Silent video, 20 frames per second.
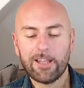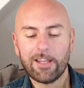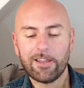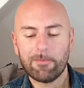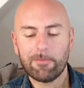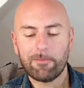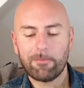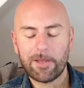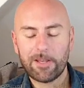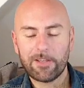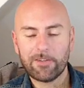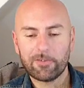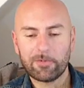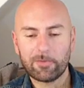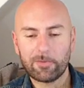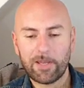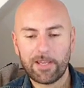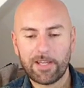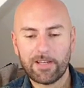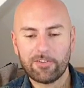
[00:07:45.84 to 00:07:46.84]
The best
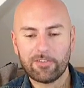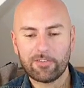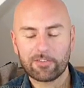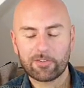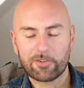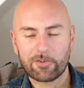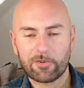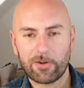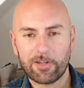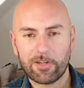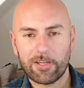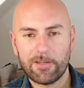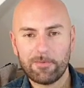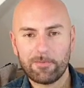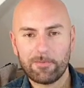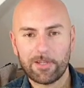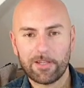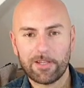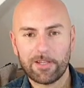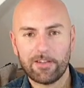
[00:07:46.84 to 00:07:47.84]
way of
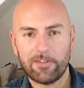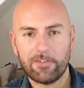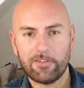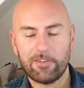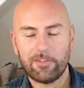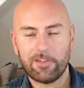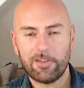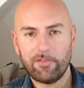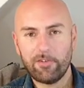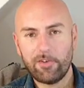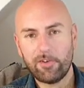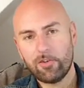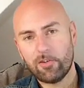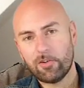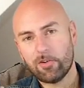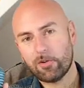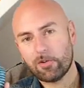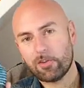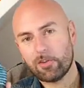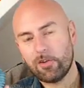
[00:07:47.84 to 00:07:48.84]
describing this is if you
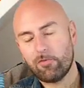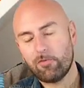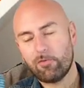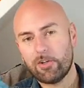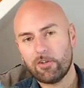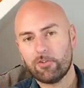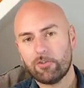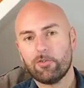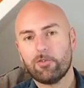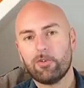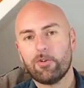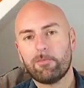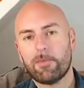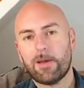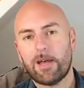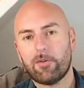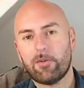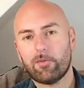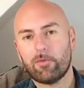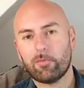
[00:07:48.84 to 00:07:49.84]
took the original Le
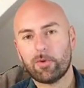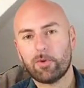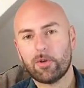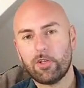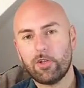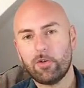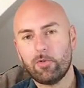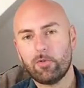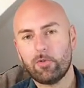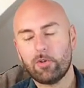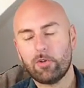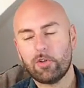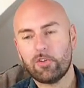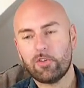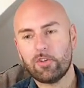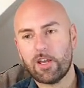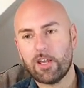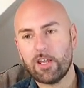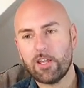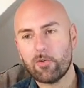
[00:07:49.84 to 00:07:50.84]
Mal, you
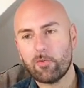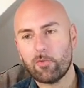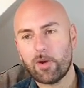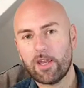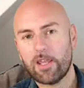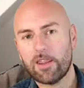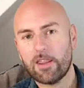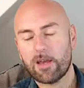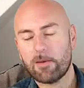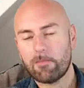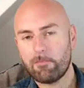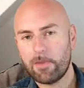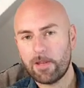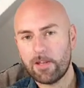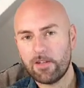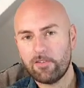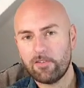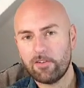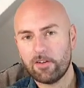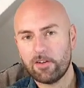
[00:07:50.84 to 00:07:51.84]
take away that
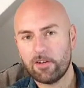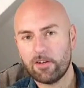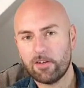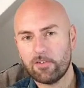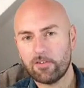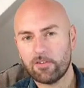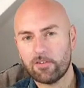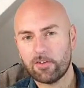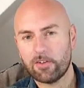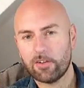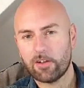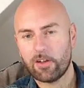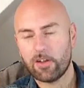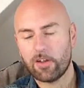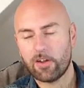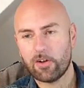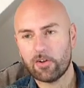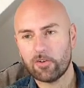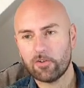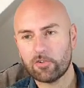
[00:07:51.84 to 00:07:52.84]
mintiness and the
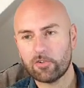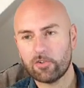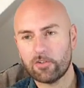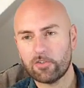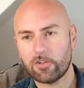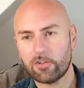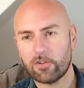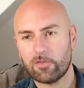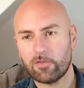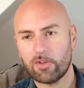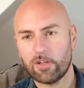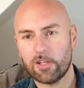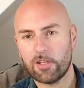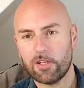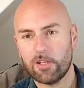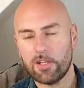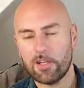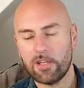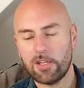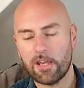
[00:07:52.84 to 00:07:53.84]
harshness, I
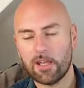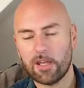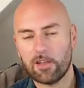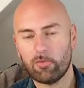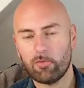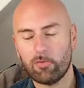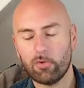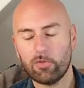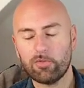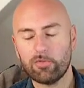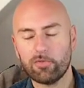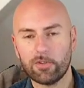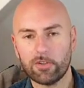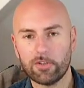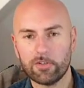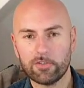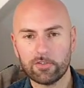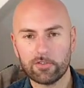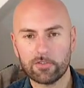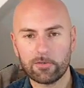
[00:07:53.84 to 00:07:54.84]
think you get, the
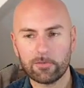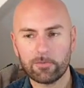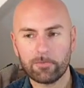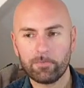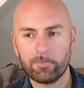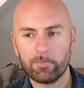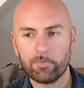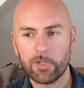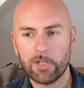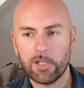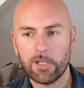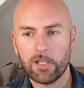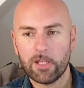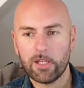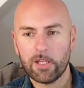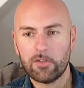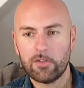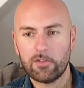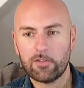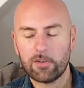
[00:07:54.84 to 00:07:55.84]
roughness.
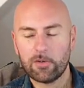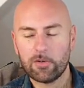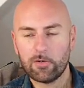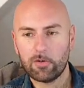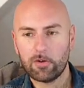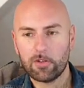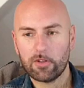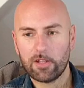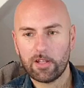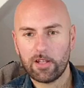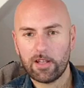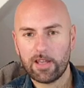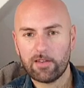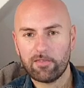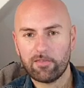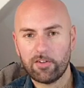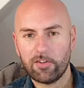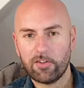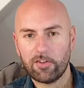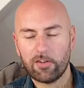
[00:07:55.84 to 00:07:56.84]
You still got the
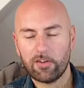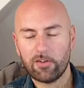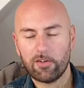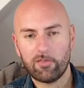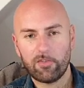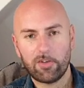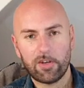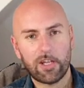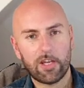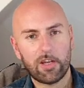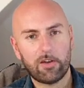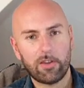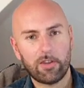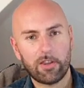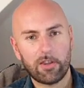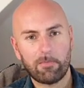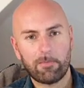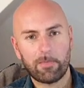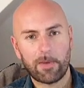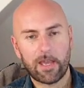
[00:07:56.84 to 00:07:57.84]
lavender and the vanilla in
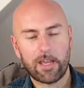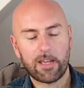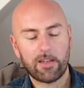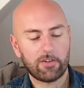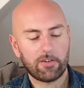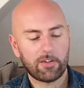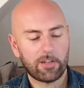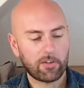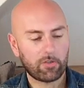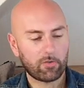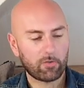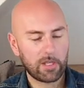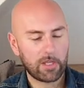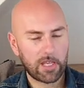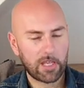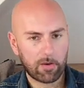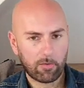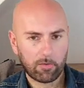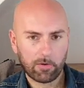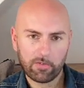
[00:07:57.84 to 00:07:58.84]
the base, and that's what you
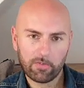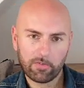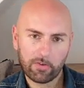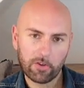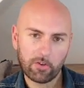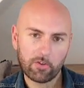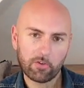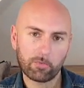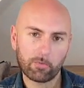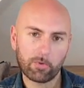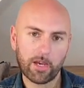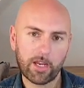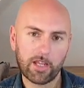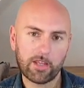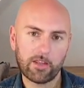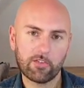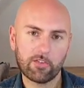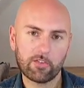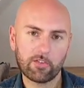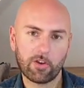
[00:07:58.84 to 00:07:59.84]
get when you first spray
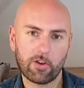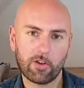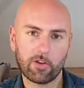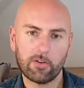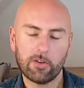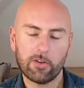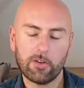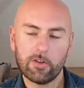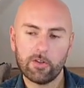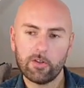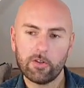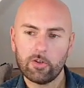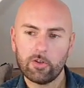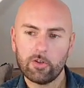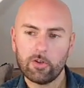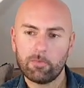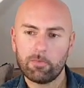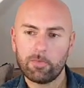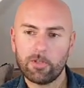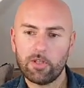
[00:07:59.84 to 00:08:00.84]
this on.
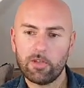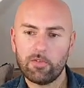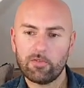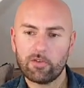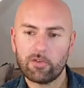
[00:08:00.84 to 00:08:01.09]
But you've